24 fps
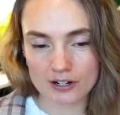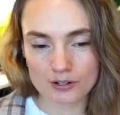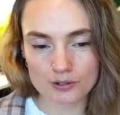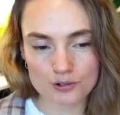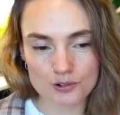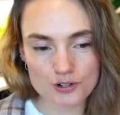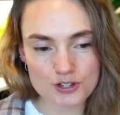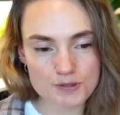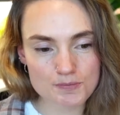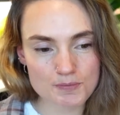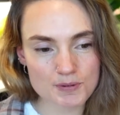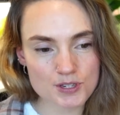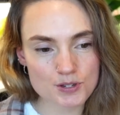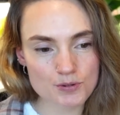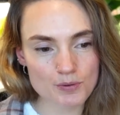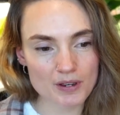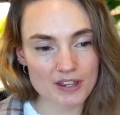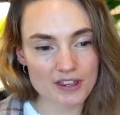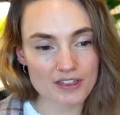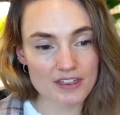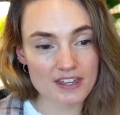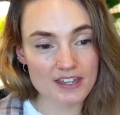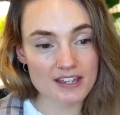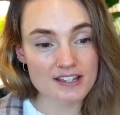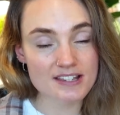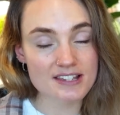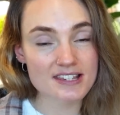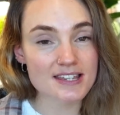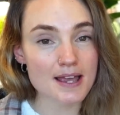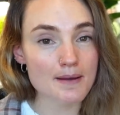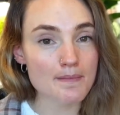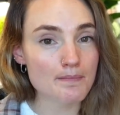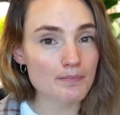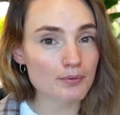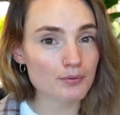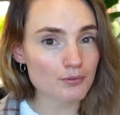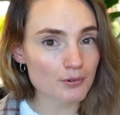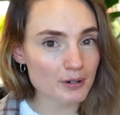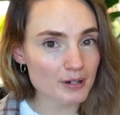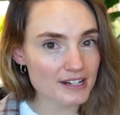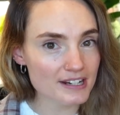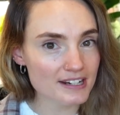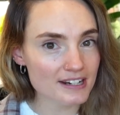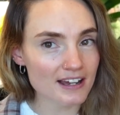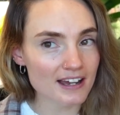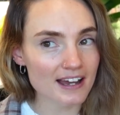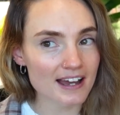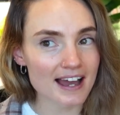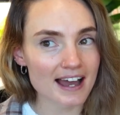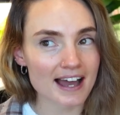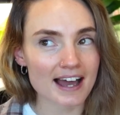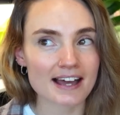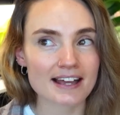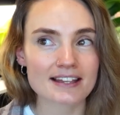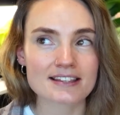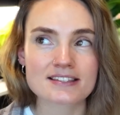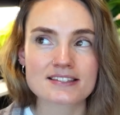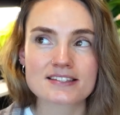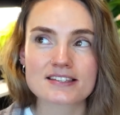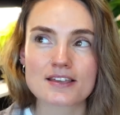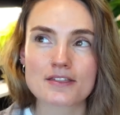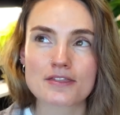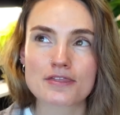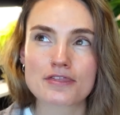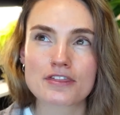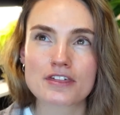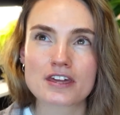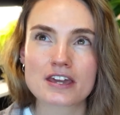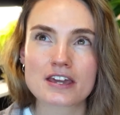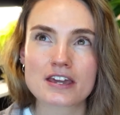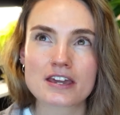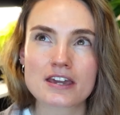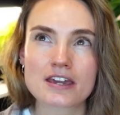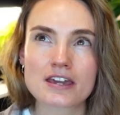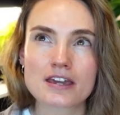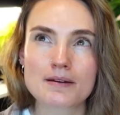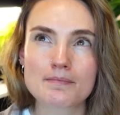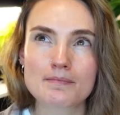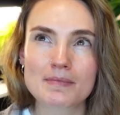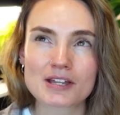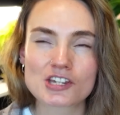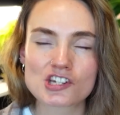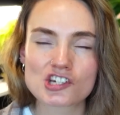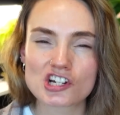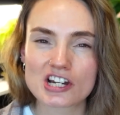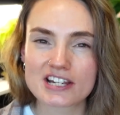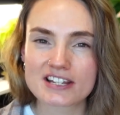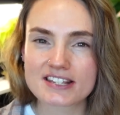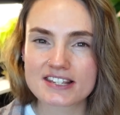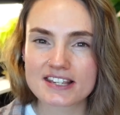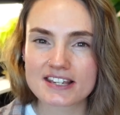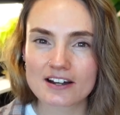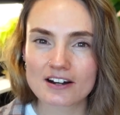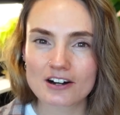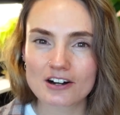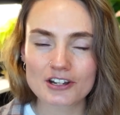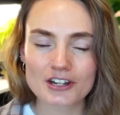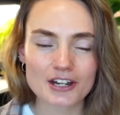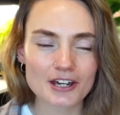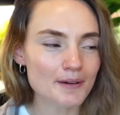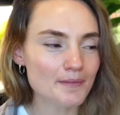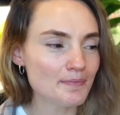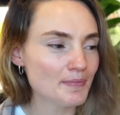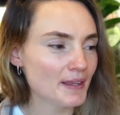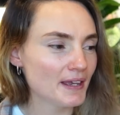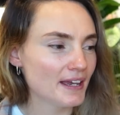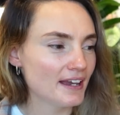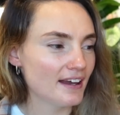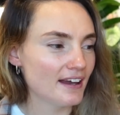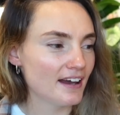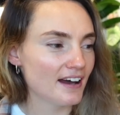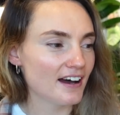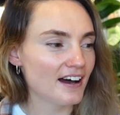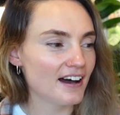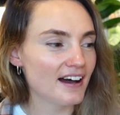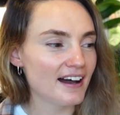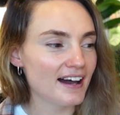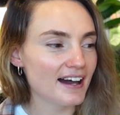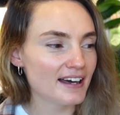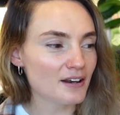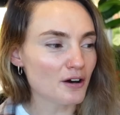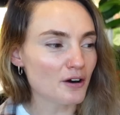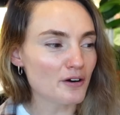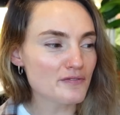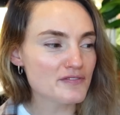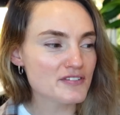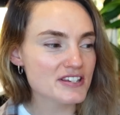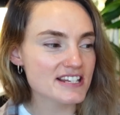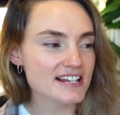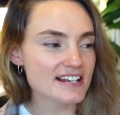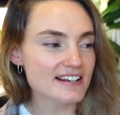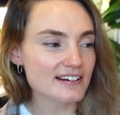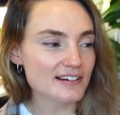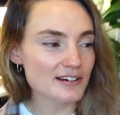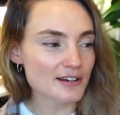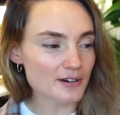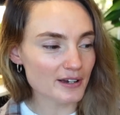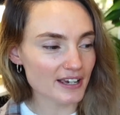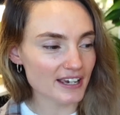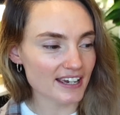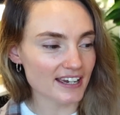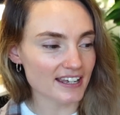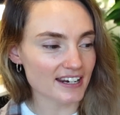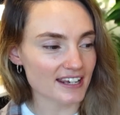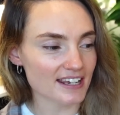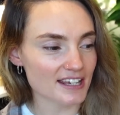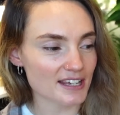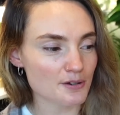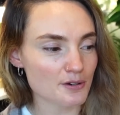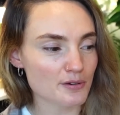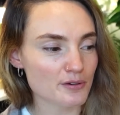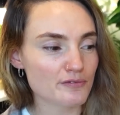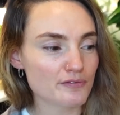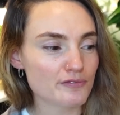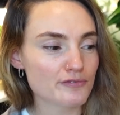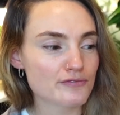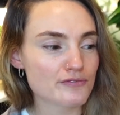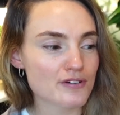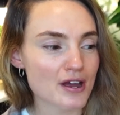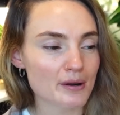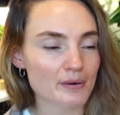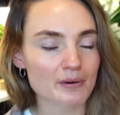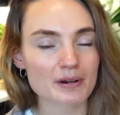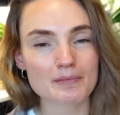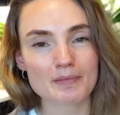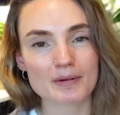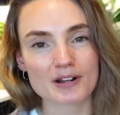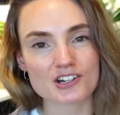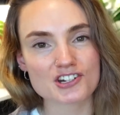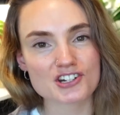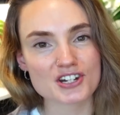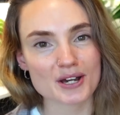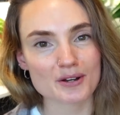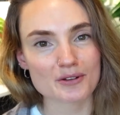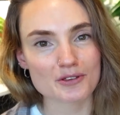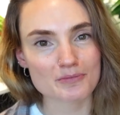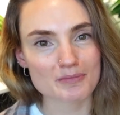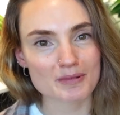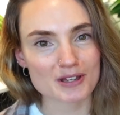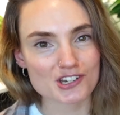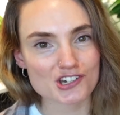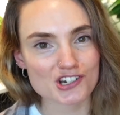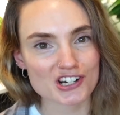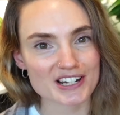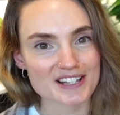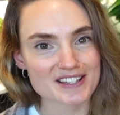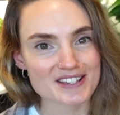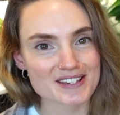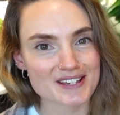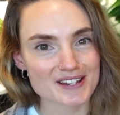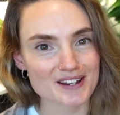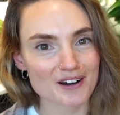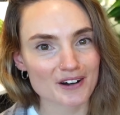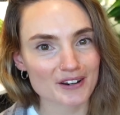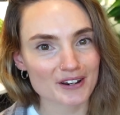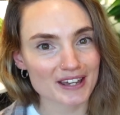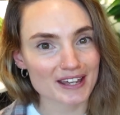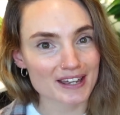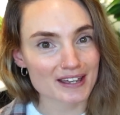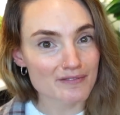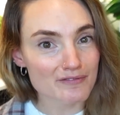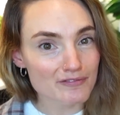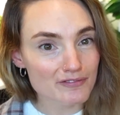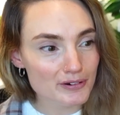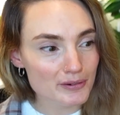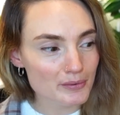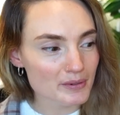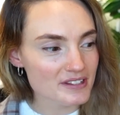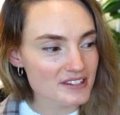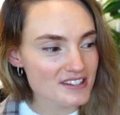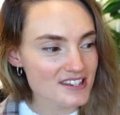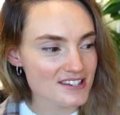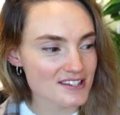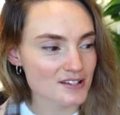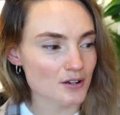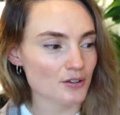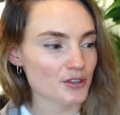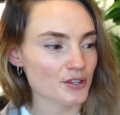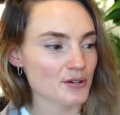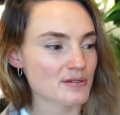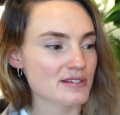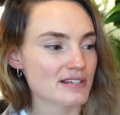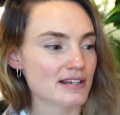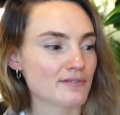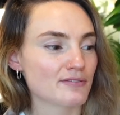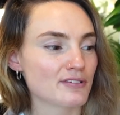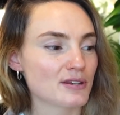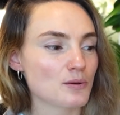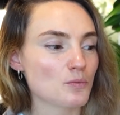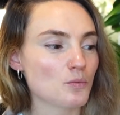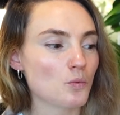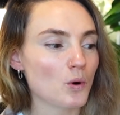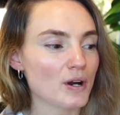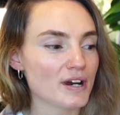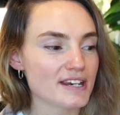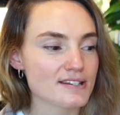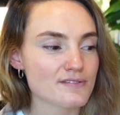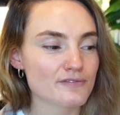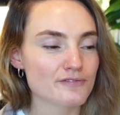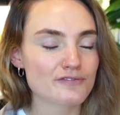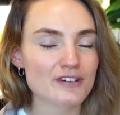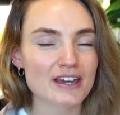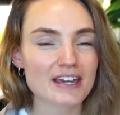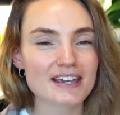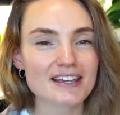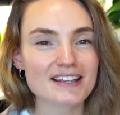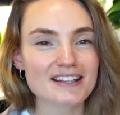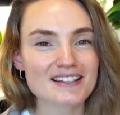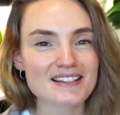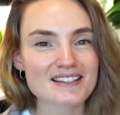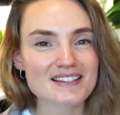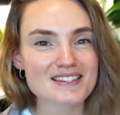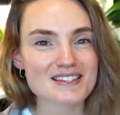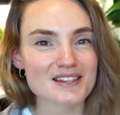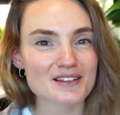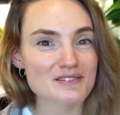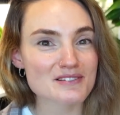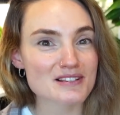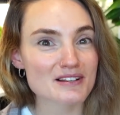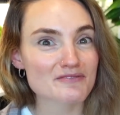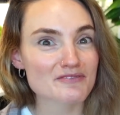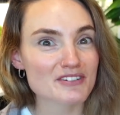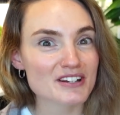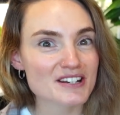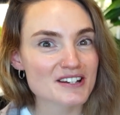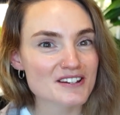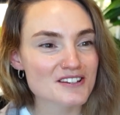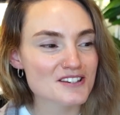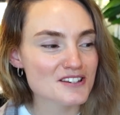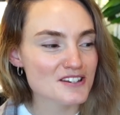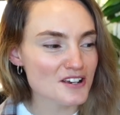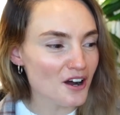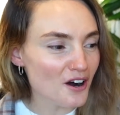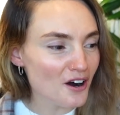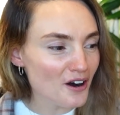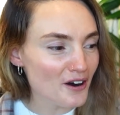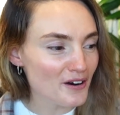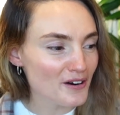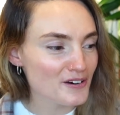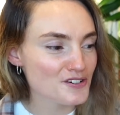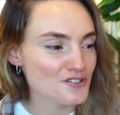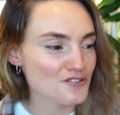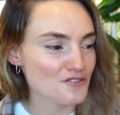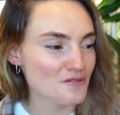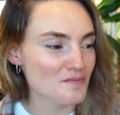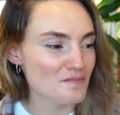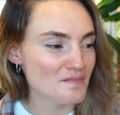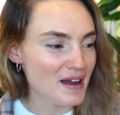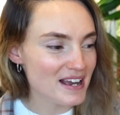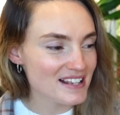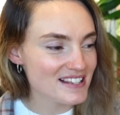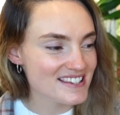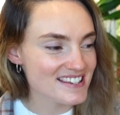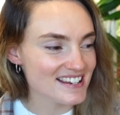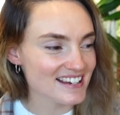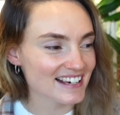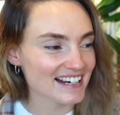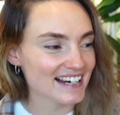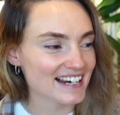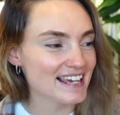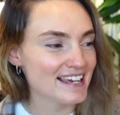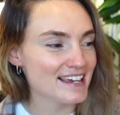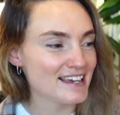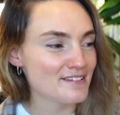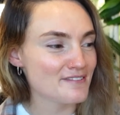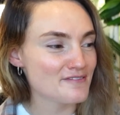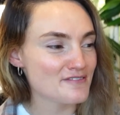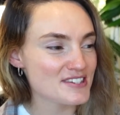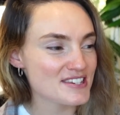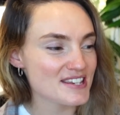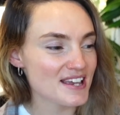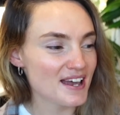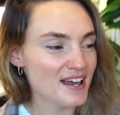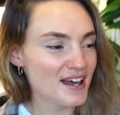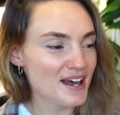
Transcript: cross between the Zebrina and the Mitchellitziana. And obviously looking at it, you can very much tell the Mitchellitziana influence. It's got those lovely white veins, those lovely dark dramatic leaves,